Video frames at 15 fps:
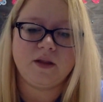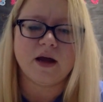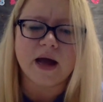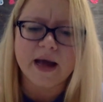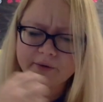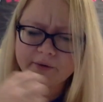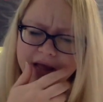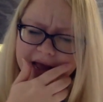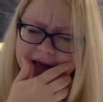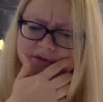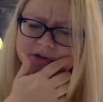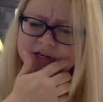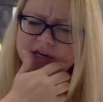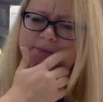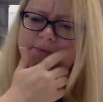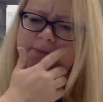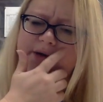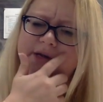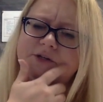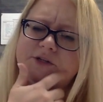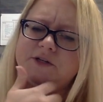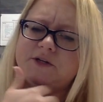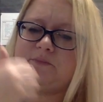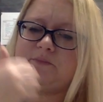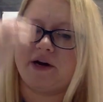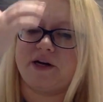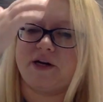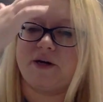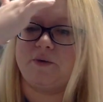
I don't have a death wish, Brendan